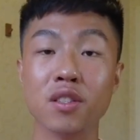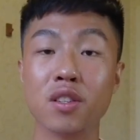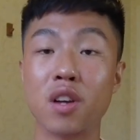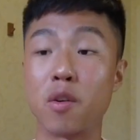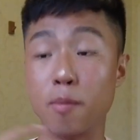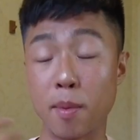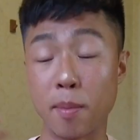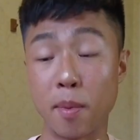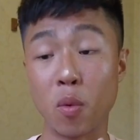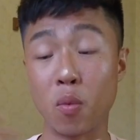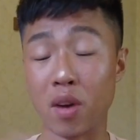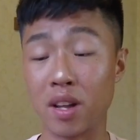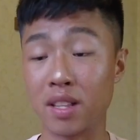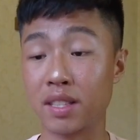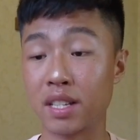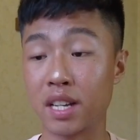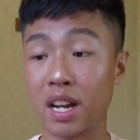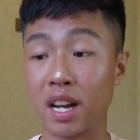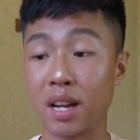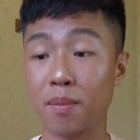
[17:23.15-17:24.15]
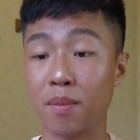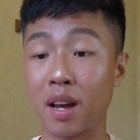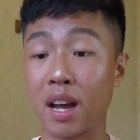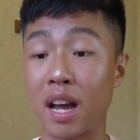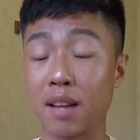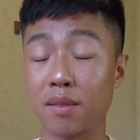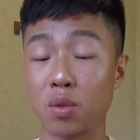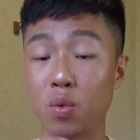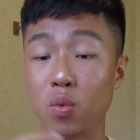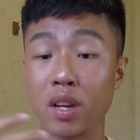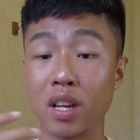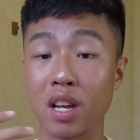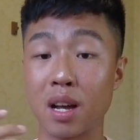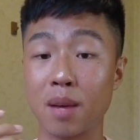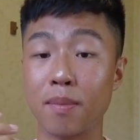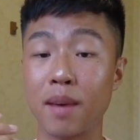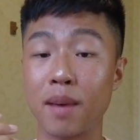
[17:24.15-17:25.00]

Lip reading: I remember one time I had to wake up